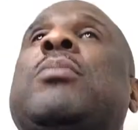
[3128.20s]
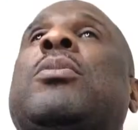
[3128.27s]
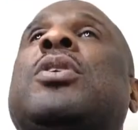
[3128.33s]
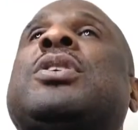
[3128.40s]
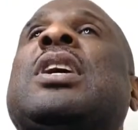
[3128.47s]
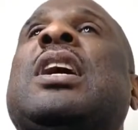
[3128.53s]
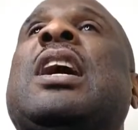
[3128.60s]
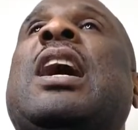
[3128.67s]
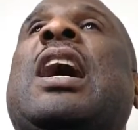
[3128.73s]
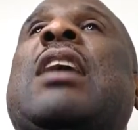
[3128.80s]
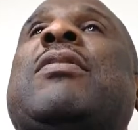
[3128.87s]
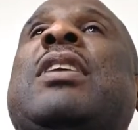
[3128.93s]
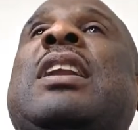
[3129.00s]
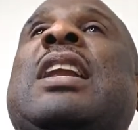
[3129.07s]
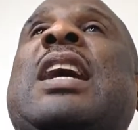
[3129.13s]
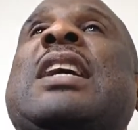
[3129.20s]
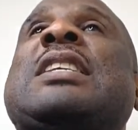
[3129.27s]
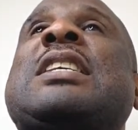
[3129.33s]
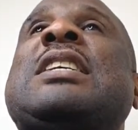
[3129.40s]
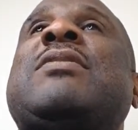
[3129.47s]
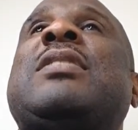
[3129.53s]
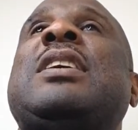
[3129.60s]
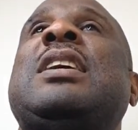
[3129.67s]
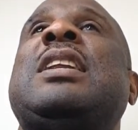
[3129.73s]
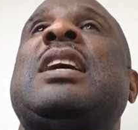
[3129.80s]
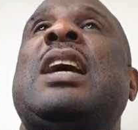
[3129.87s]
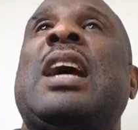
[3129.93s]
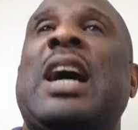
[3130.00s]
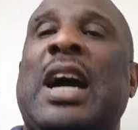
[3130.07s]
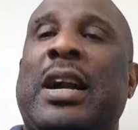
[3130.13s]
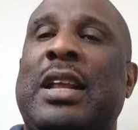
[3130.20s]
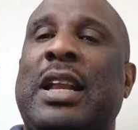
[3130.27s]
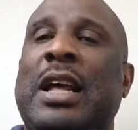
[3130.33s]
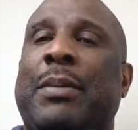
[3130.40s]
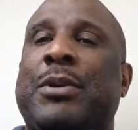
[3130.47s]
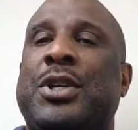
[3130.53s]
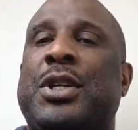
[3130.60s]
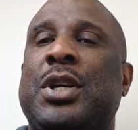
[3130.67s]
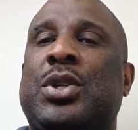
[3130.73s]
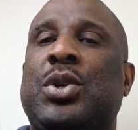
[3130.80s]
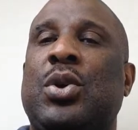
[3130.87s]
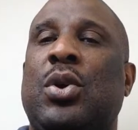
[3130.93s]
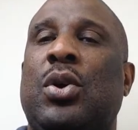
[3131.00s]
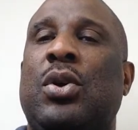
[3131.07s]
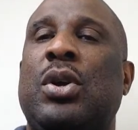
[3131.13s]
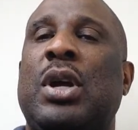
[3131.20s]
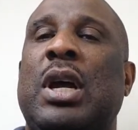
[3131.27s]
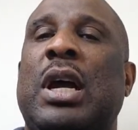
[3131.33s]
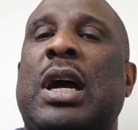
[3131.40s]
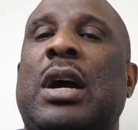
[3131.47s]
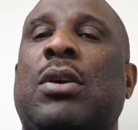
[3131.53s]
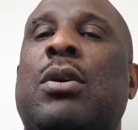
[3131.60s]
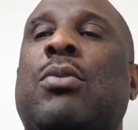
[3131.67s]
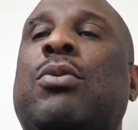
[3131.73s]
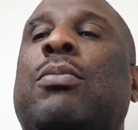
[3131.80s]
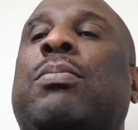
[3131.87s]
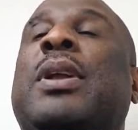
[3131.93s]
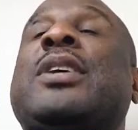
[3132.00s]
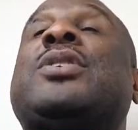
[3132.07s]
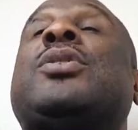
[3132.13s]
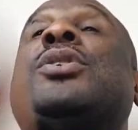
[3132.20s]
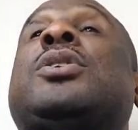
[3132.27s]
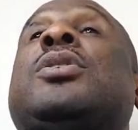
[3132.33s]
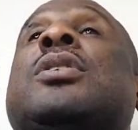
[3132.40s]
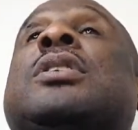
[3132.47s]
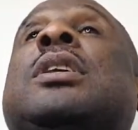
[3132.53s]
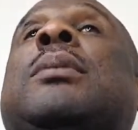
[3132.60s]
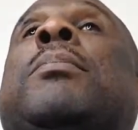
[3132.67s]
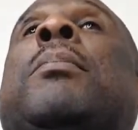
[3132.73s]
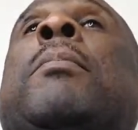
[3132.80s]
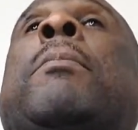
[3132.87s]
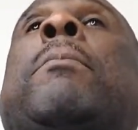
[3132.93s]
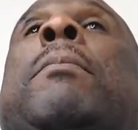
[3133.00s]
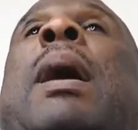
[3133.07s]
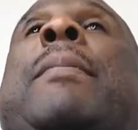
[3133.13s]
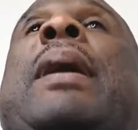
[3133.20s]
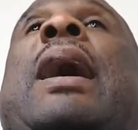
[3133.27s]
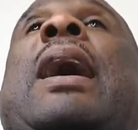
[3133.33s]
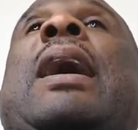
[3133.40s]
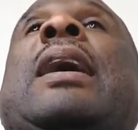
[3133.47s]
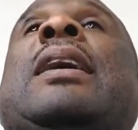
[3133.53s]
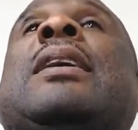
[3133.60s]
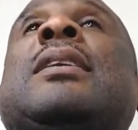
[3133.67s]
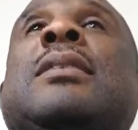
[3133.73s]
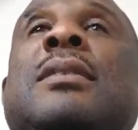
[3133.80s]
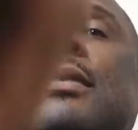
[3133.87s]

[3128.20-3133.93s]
very much. Have a nice evening. I really appreciate you all, and God will bless you in Jesus' name. Bye-bye.